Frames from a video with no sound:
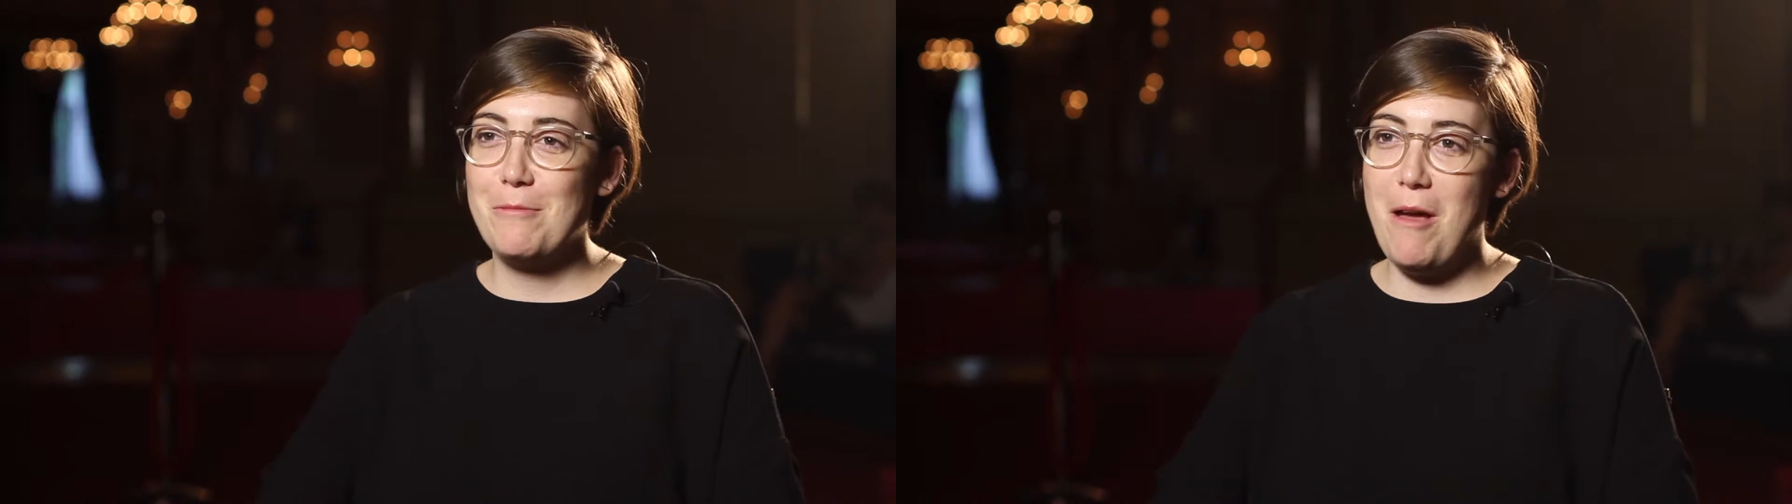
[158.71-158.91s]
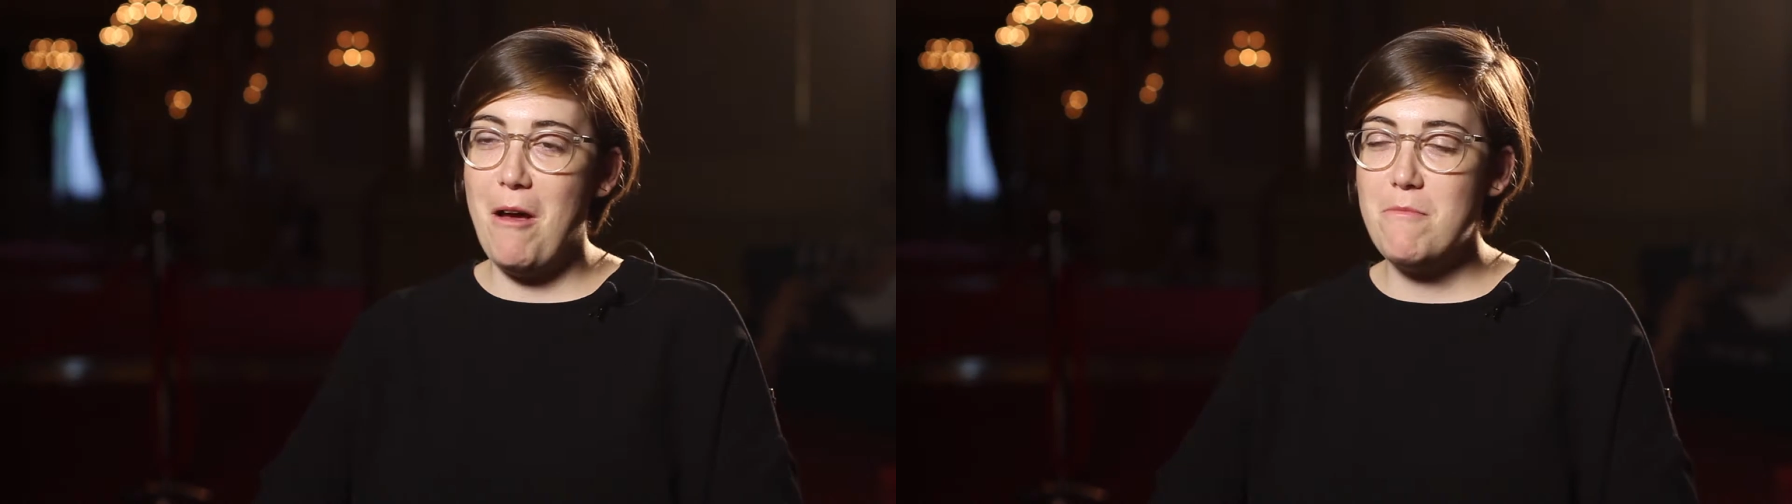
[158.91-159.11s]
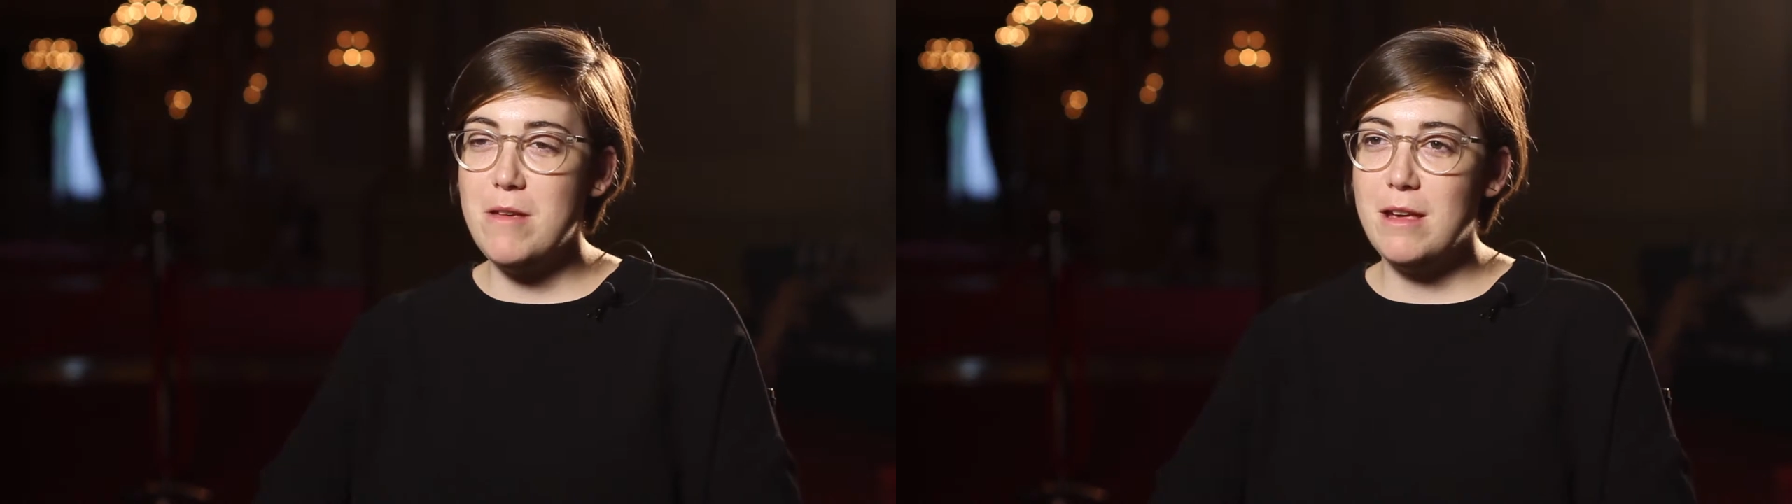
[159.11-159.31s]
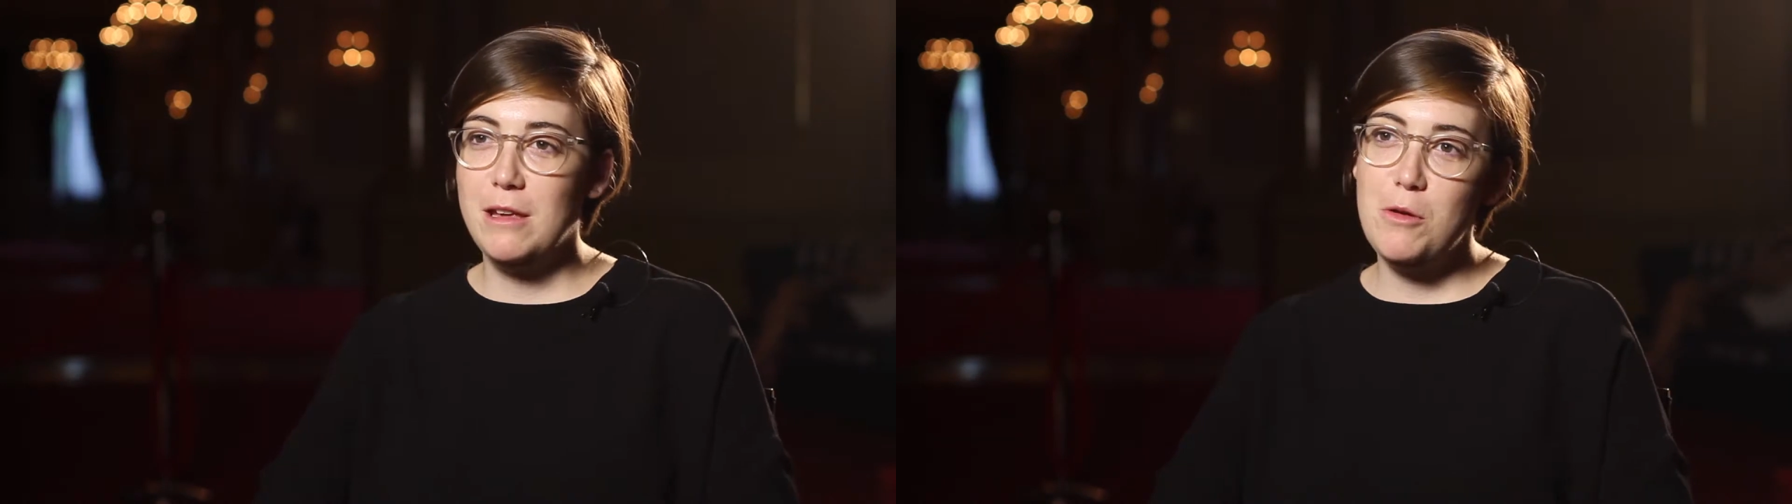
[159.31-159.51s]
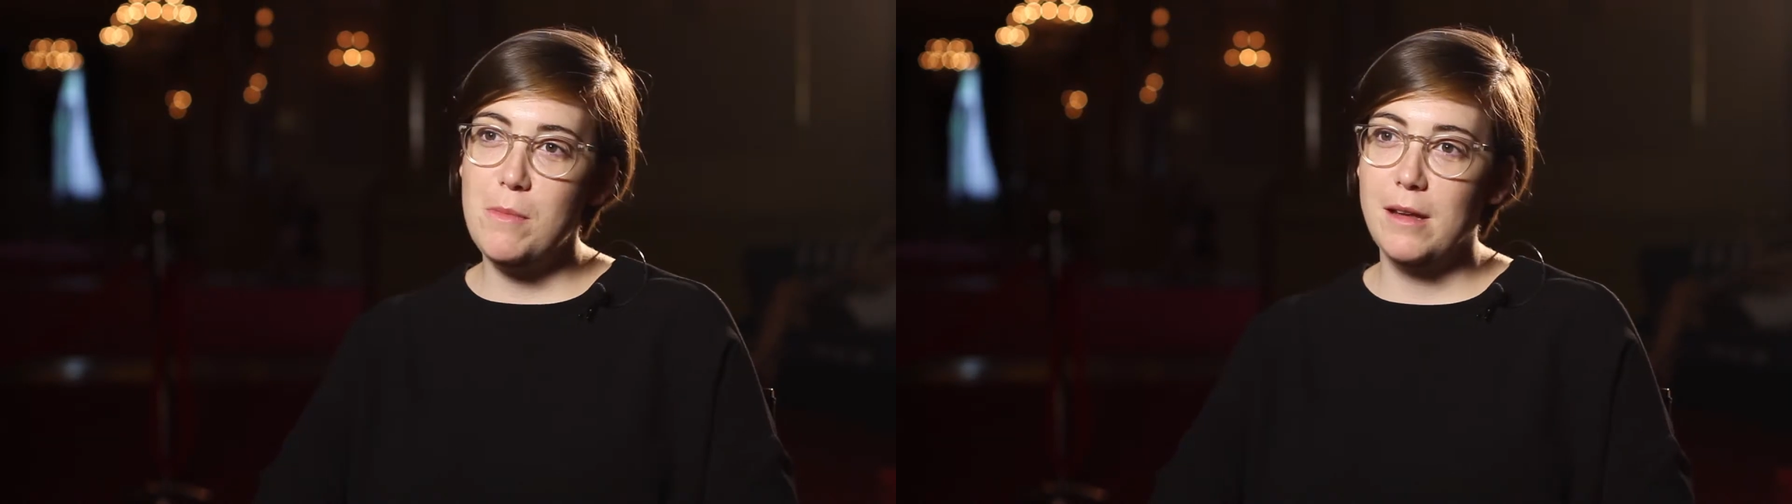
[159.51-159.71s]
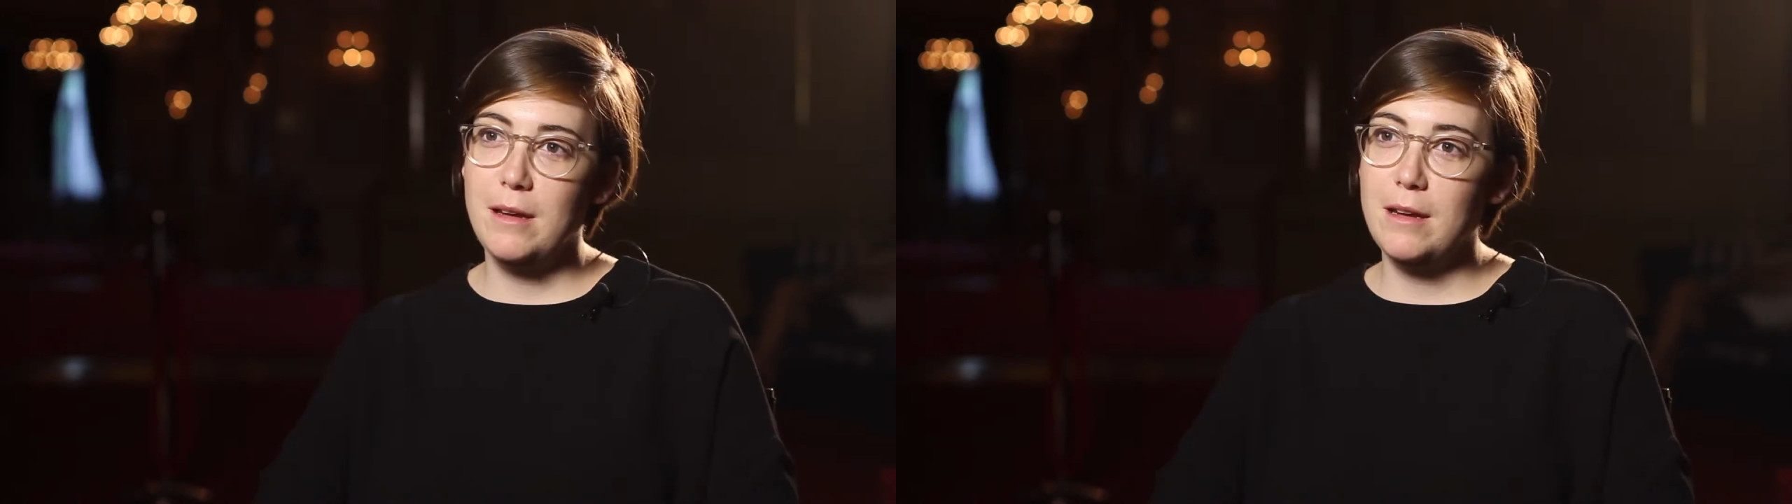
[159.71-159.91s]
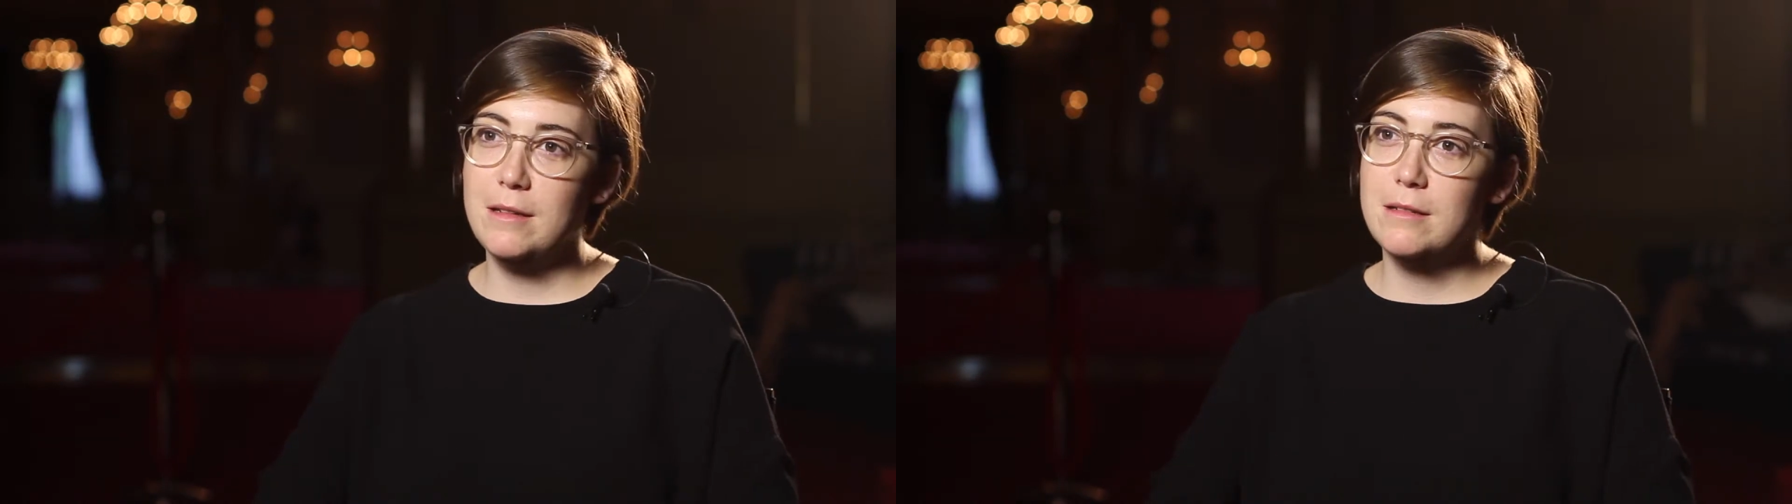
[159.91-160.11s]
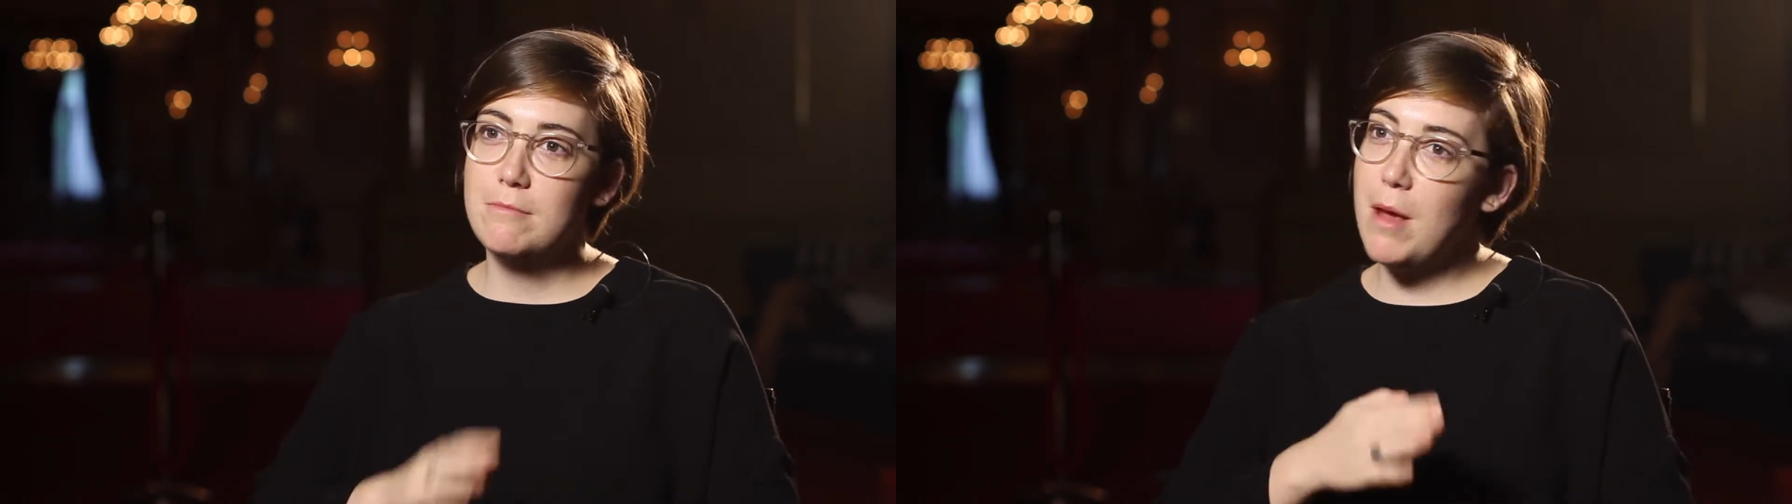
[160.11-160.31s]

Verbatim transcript: about being human and